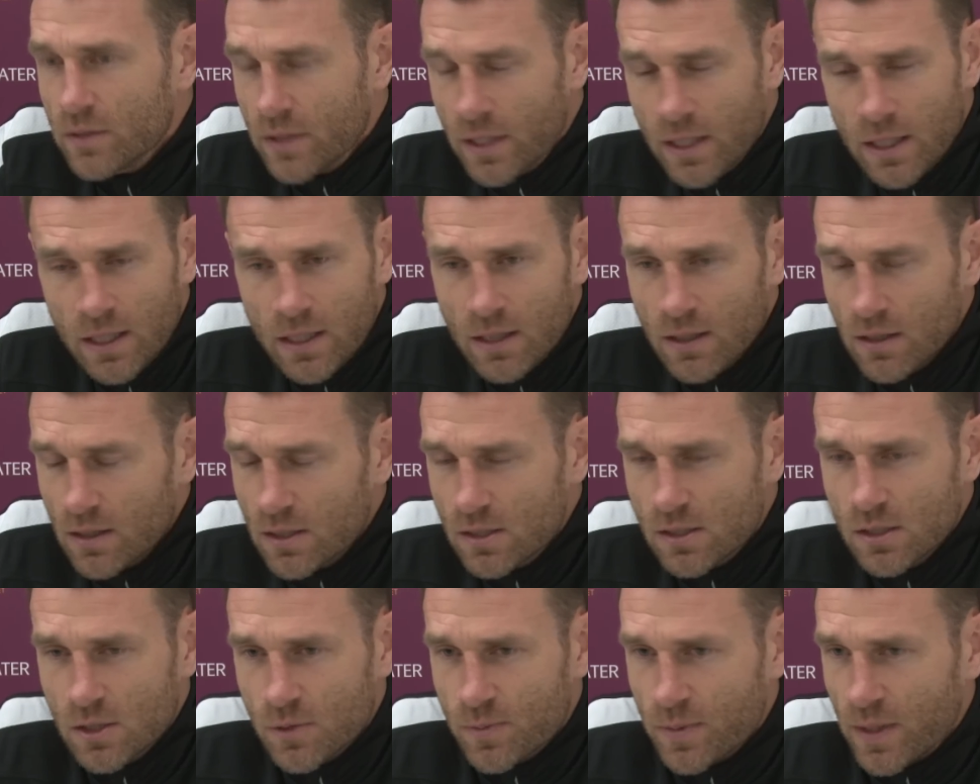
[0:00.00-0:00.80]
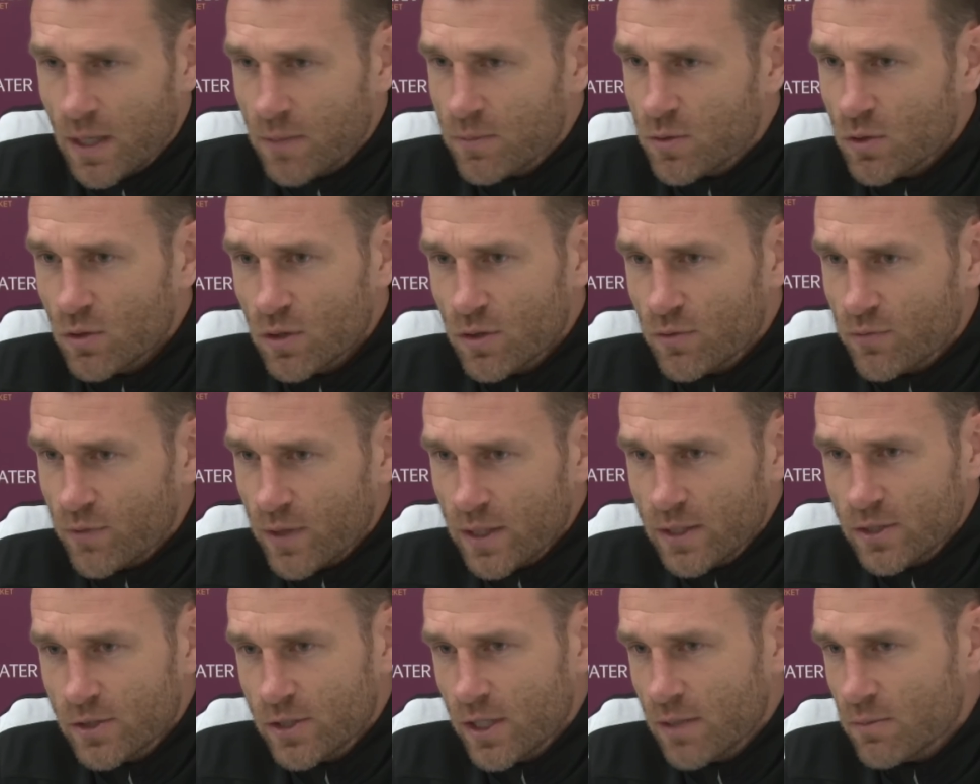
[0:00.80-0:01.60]
Yeah, listen, he's been absolutely
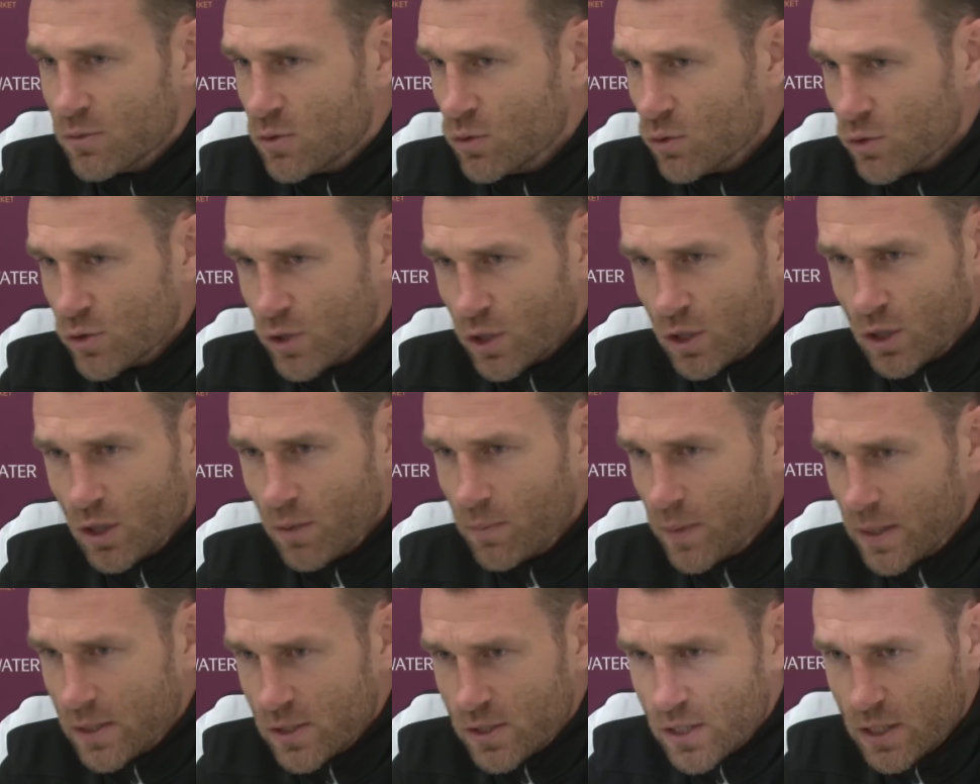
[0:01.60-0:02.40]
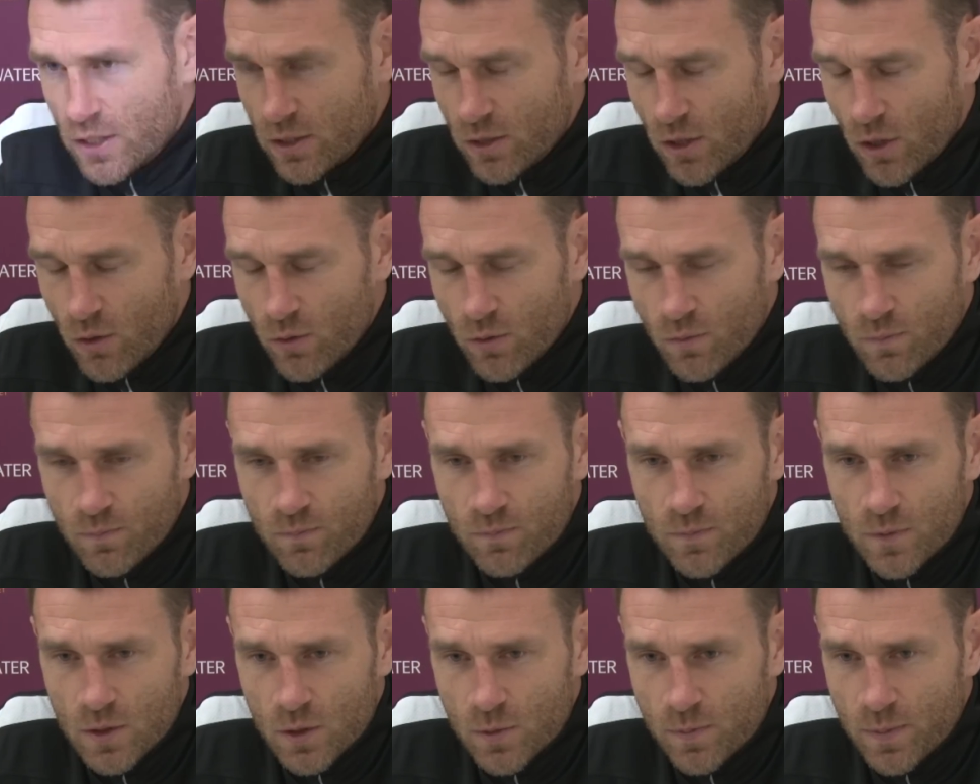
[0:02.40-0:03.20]
fine. James knows the club inside out.
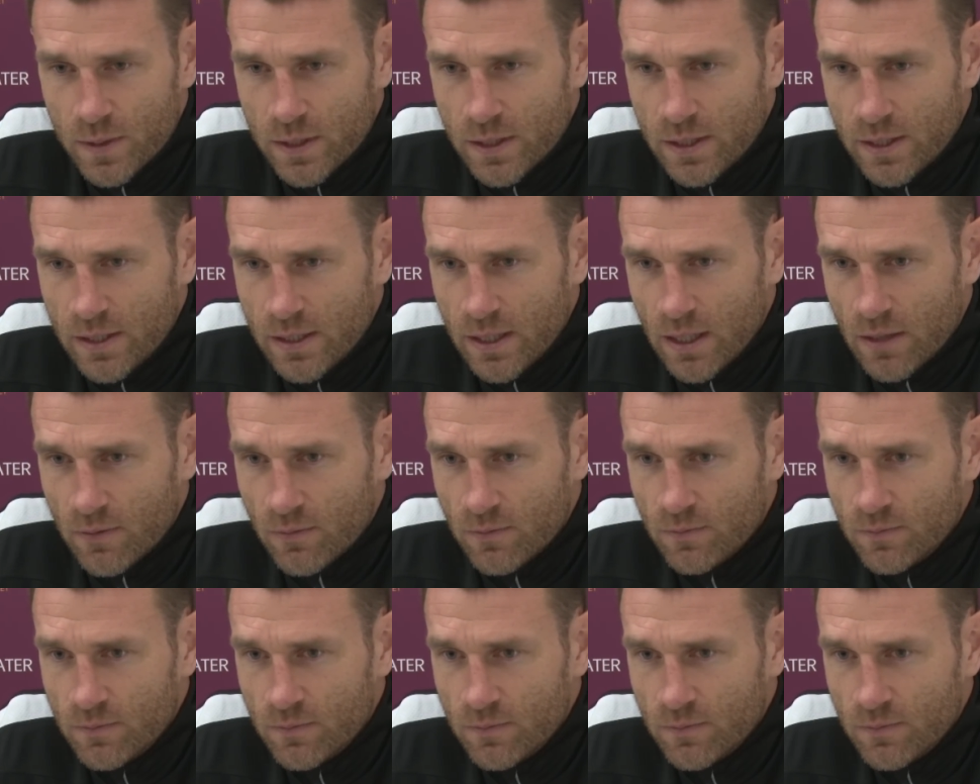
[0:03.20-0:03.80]
He's been here.